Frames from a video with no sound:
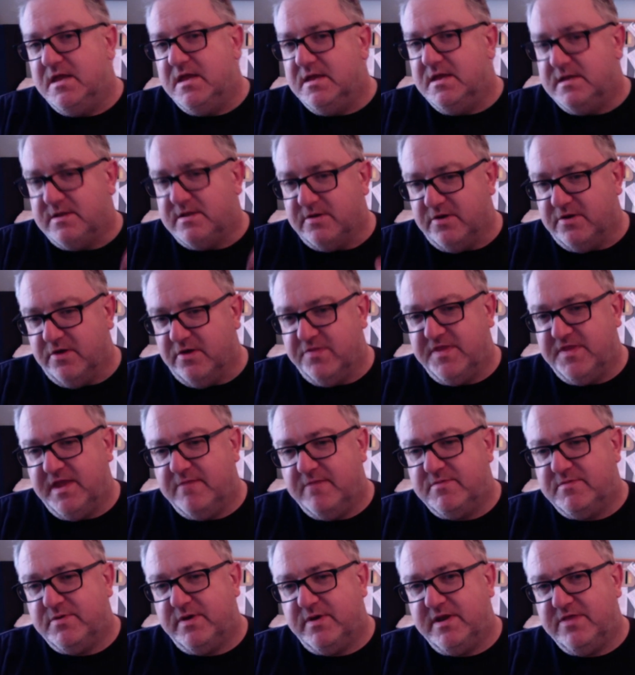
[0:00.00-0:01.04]
Got on the
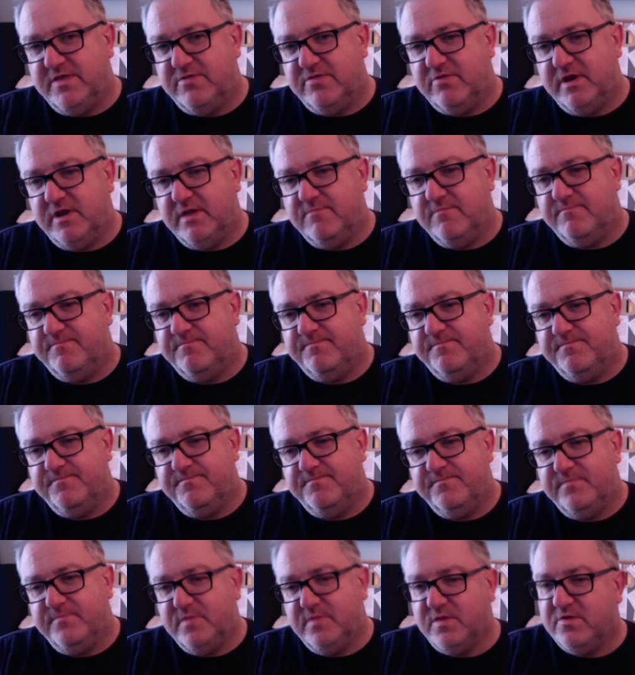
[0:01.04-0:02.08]
M23,
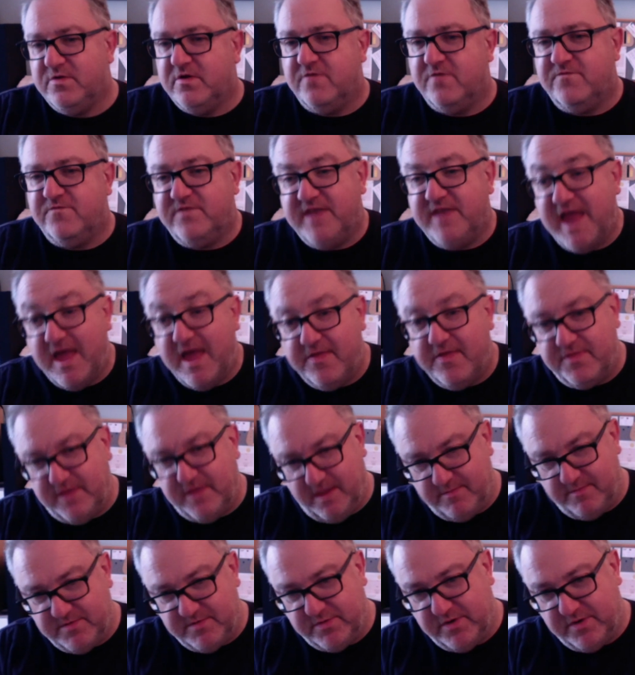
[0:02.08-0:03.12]
drove down the
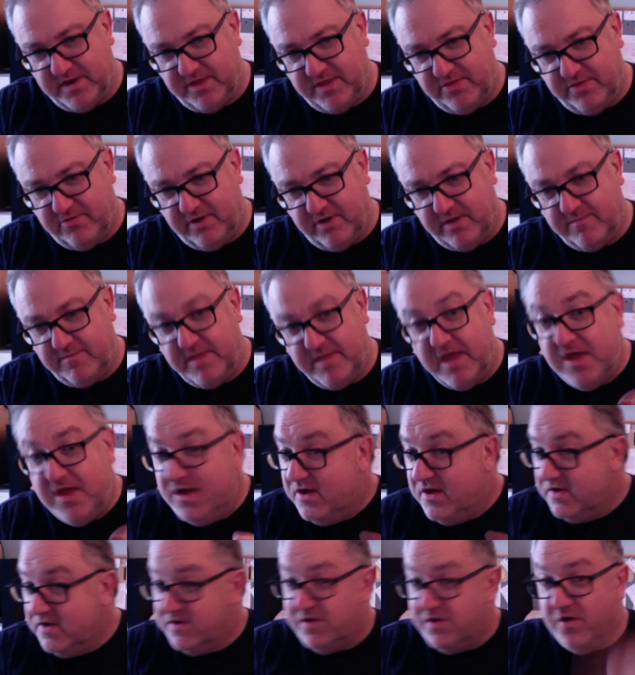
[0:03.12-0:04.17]
M23,
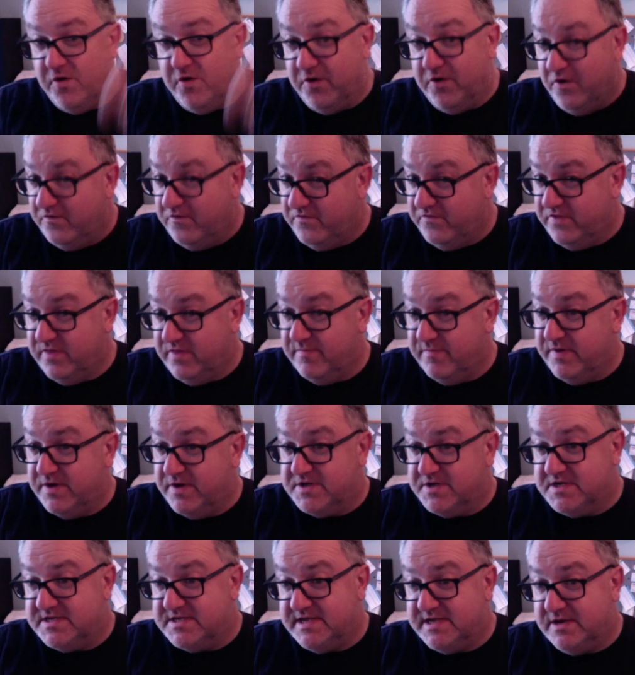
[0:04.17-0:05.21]
got off at the
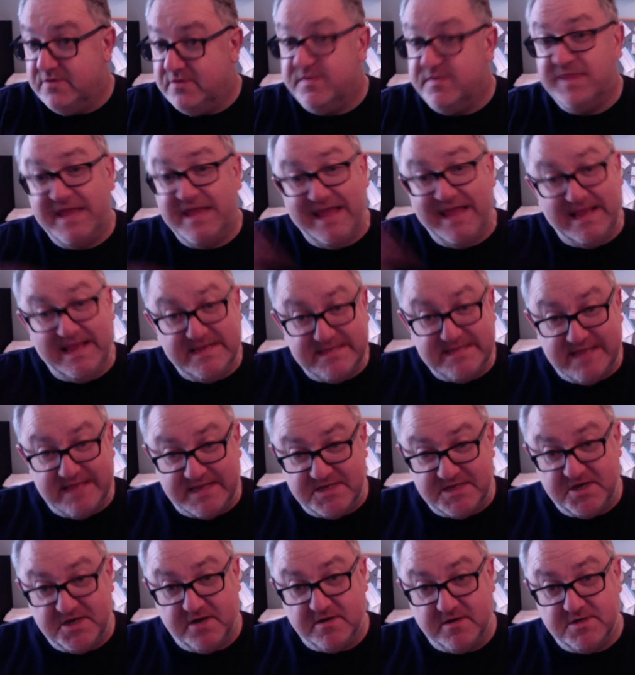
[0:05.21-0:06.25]
Burgess Hill and the Hickstead
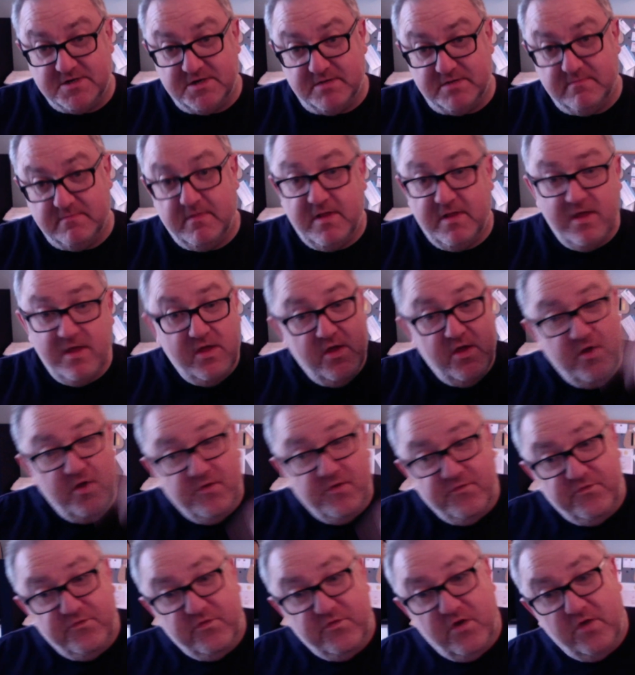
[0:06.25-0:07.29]
Junction,
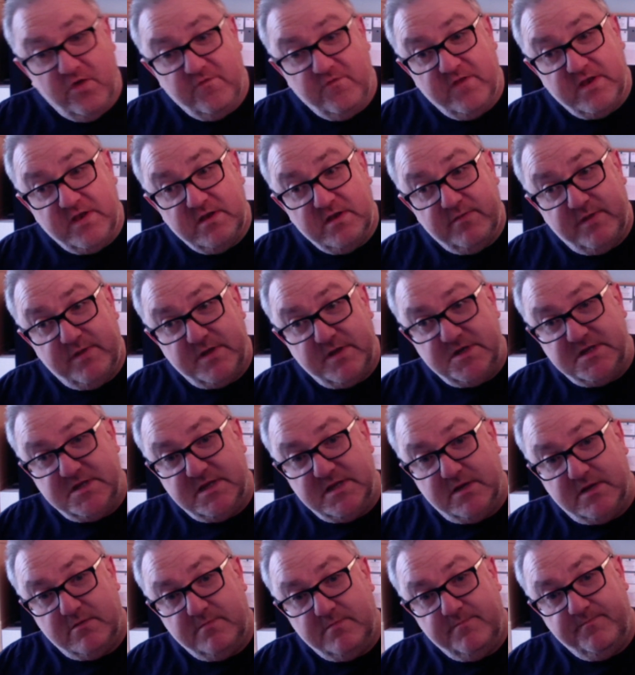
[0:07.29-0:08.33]
drove into Burgess
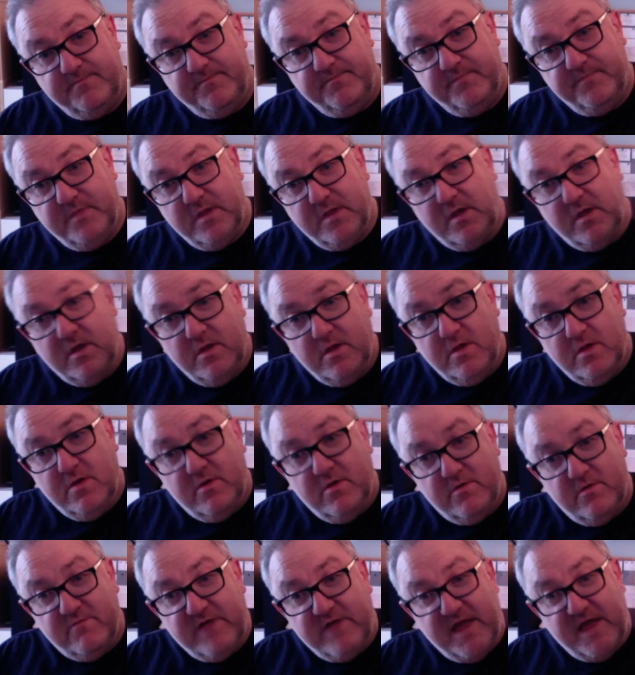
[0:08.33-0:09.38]
Hill,
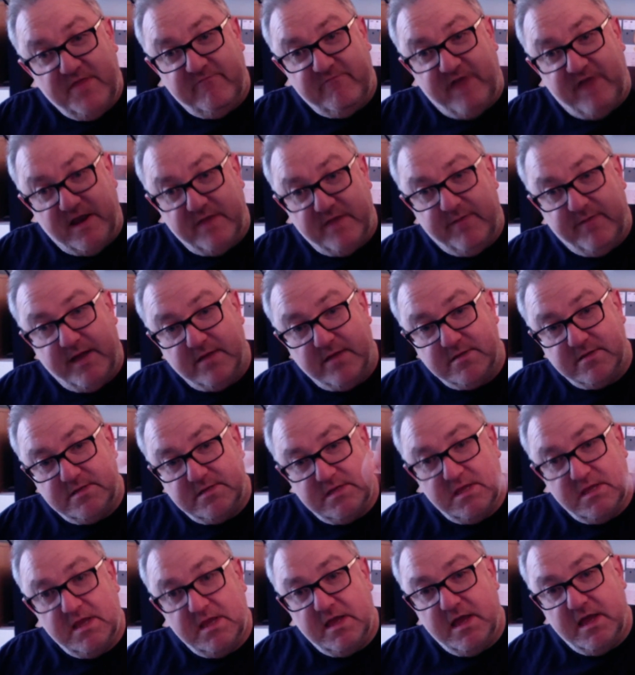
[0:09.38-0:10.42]
round the roundabouts,
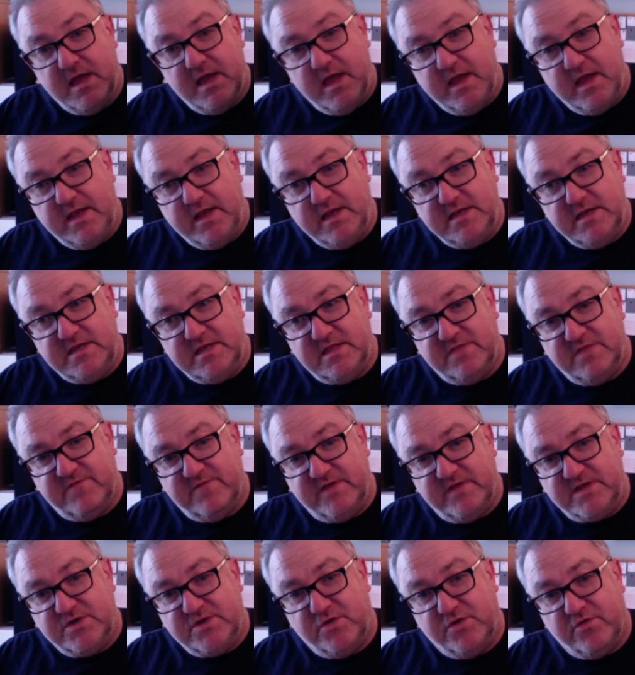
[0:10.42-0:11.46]
and into the
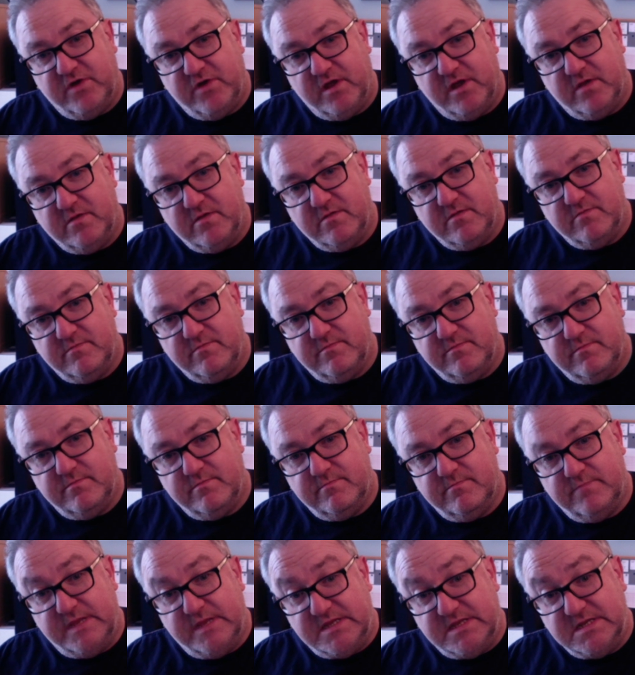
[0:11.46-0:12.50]
Victoria
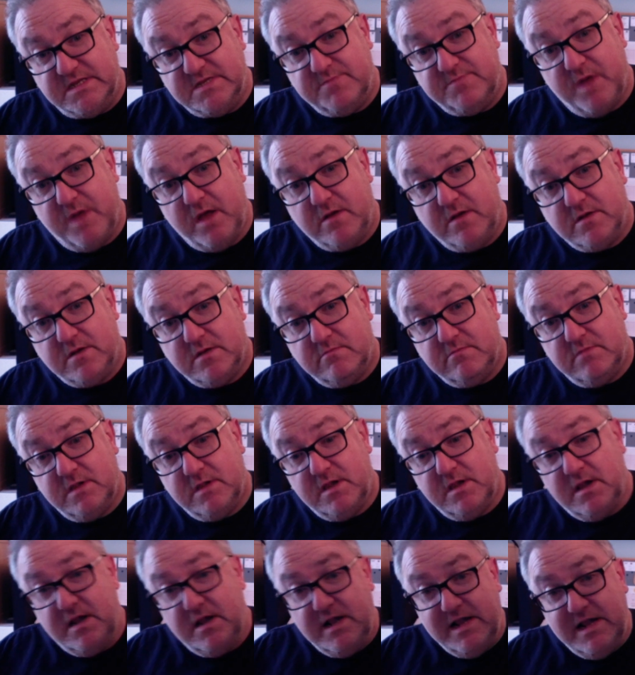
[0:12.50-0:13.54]
Business Park,
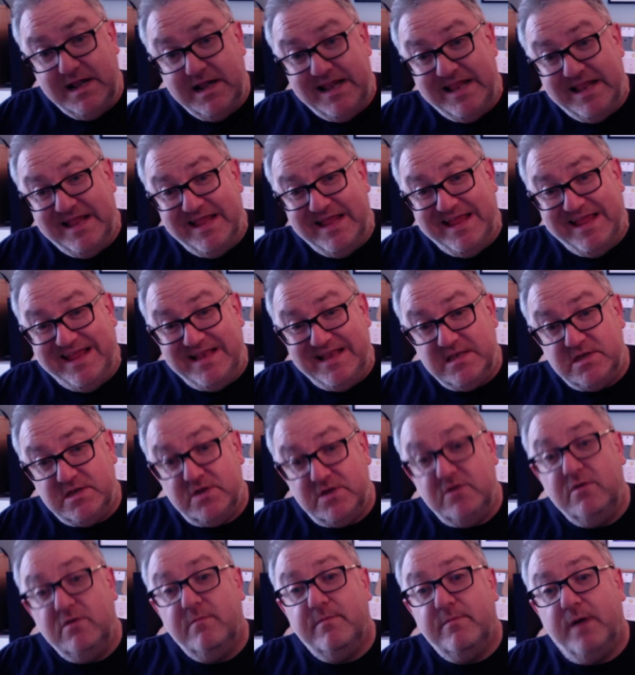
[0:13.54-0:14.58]
into
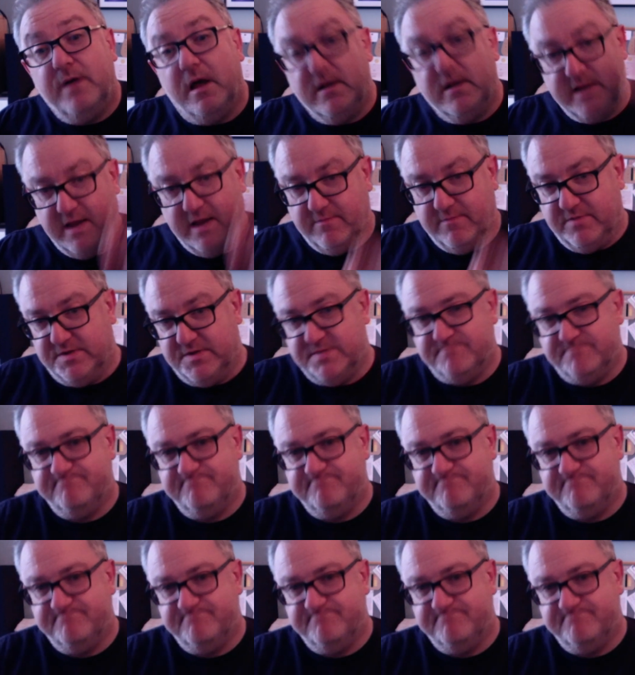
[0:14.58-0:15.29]
Park Cameras.